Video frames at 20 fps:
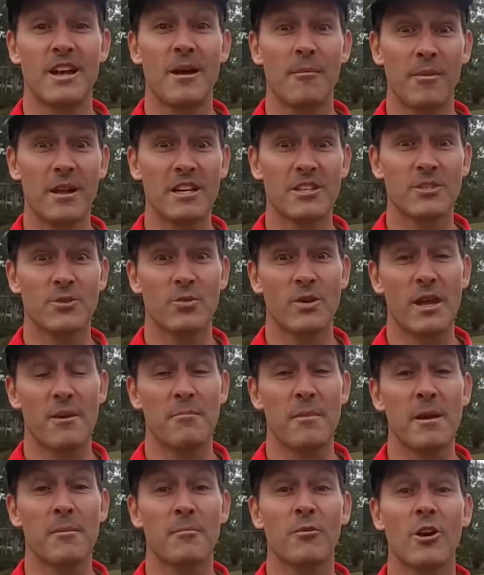Plus you'll get
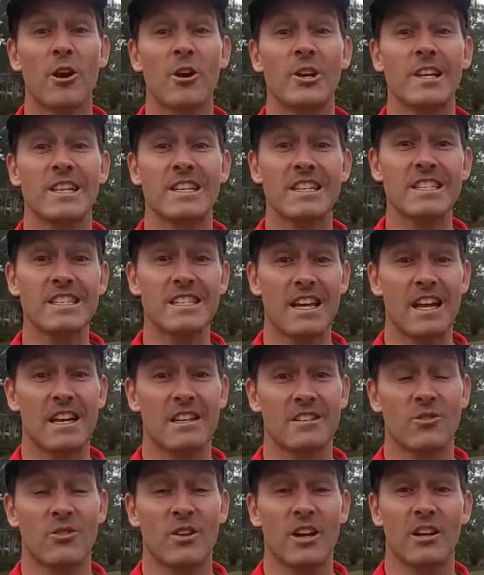member-only
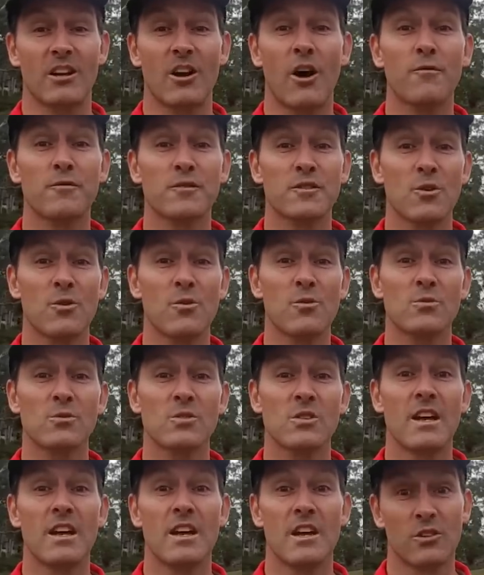discounts on our golf schools,
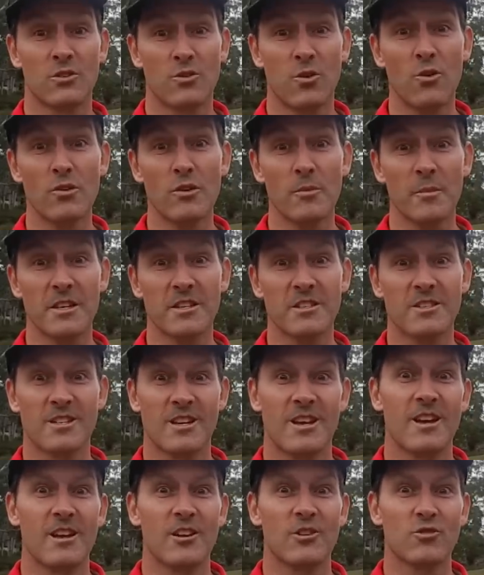tournaments,
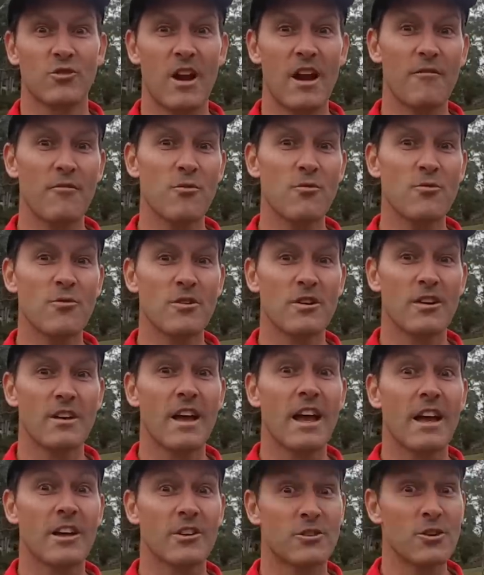travel,
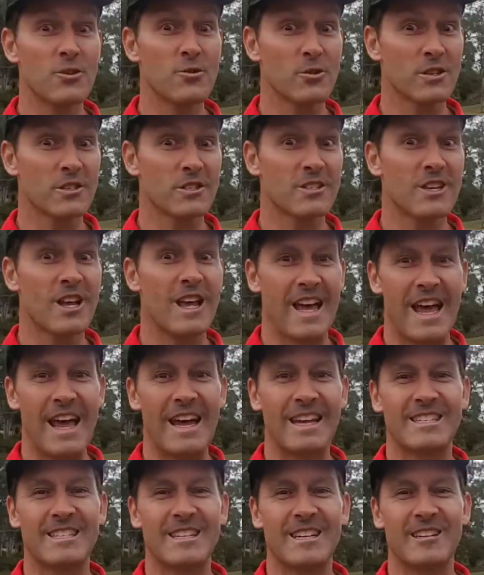tours
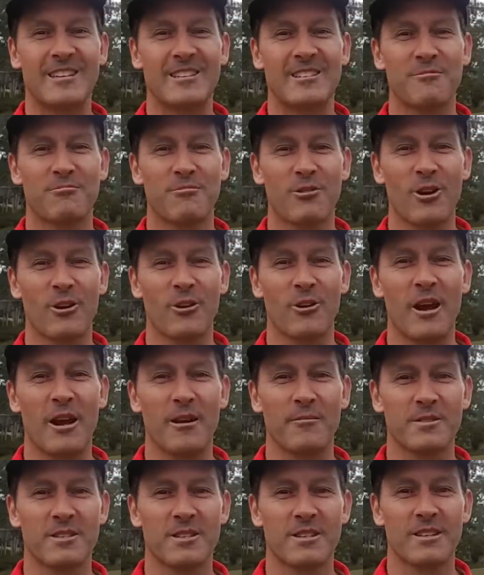and signature
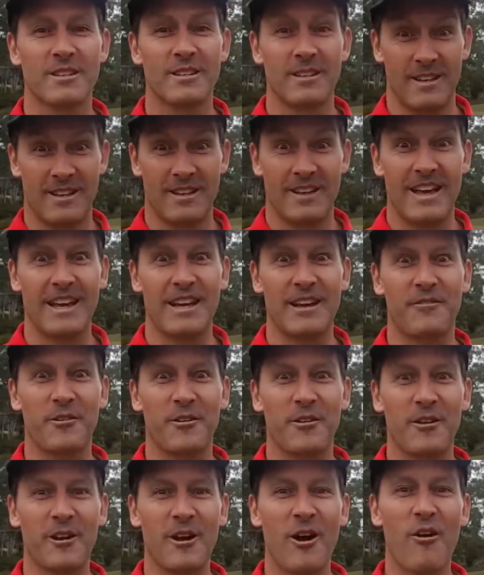programs. And if
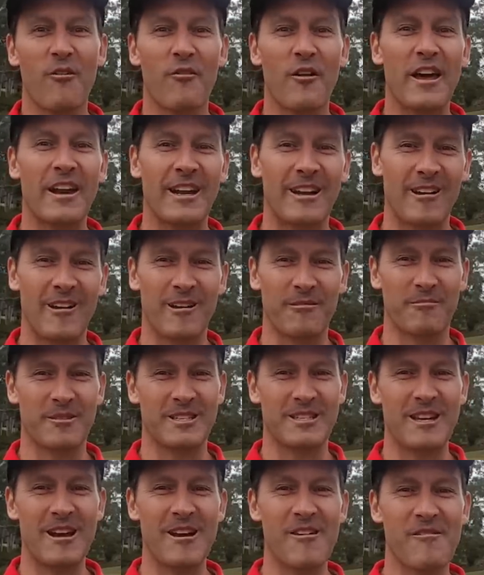you're a golf addict like
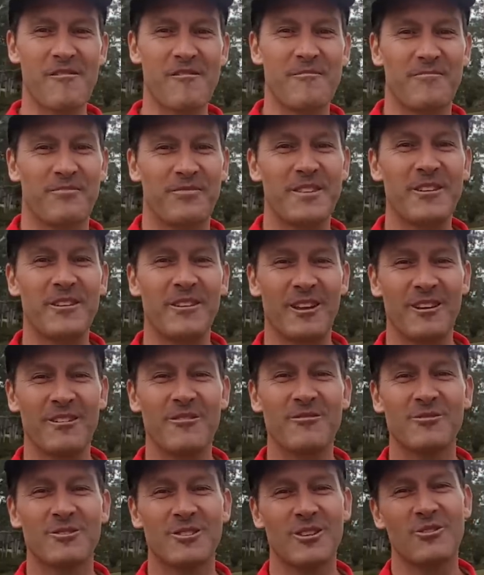myself, you can
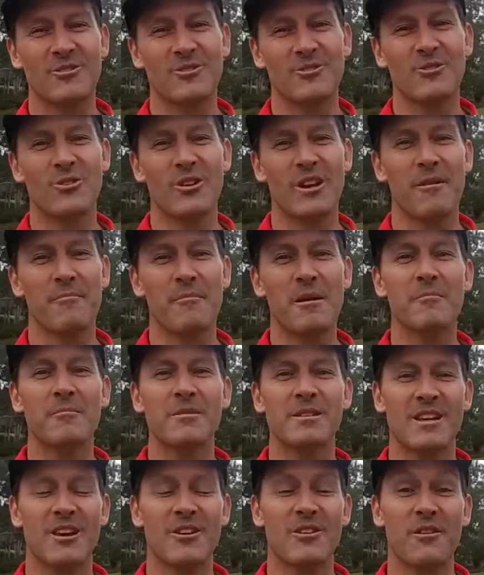also join our
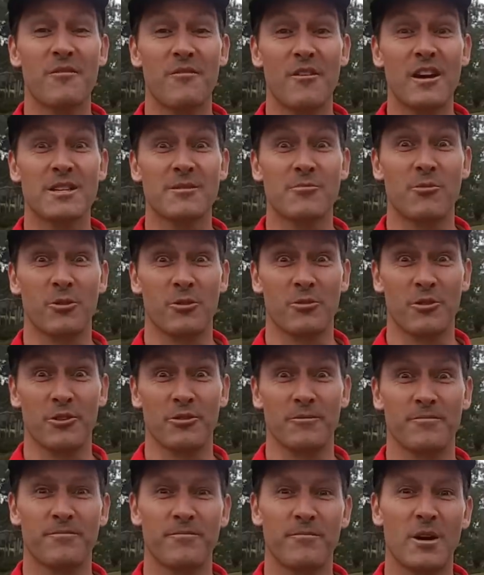members only Facebook
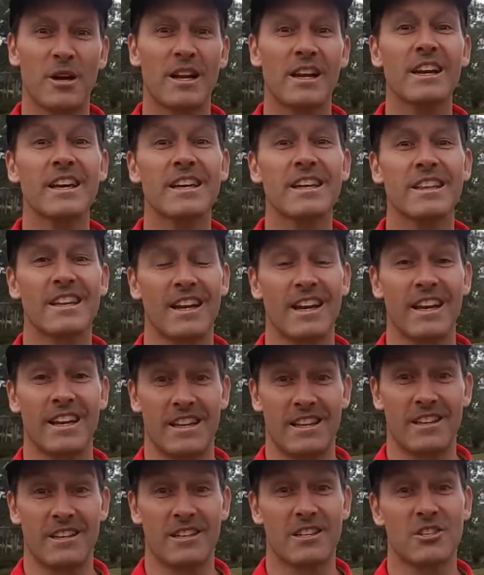group by clicking the link
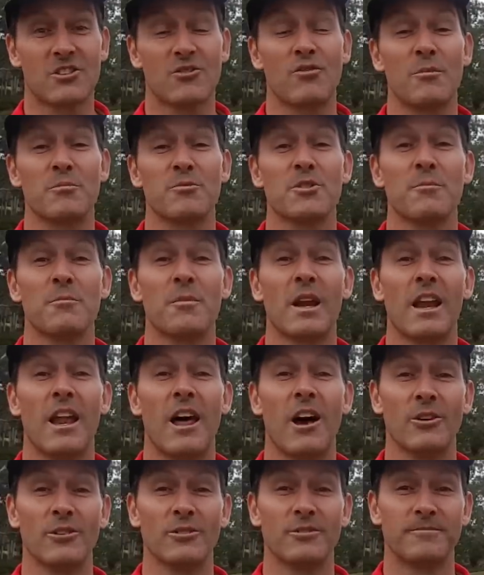in the description
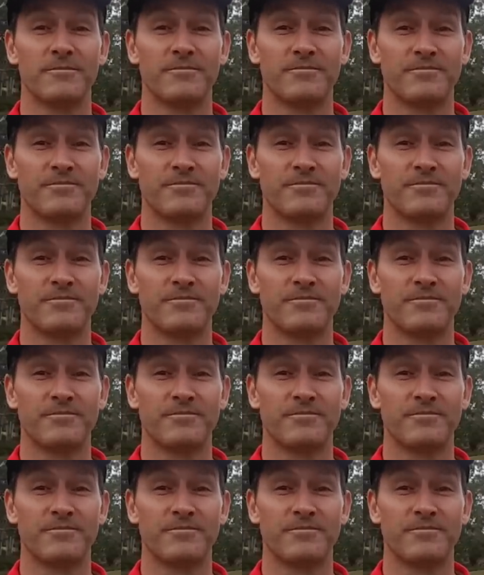below.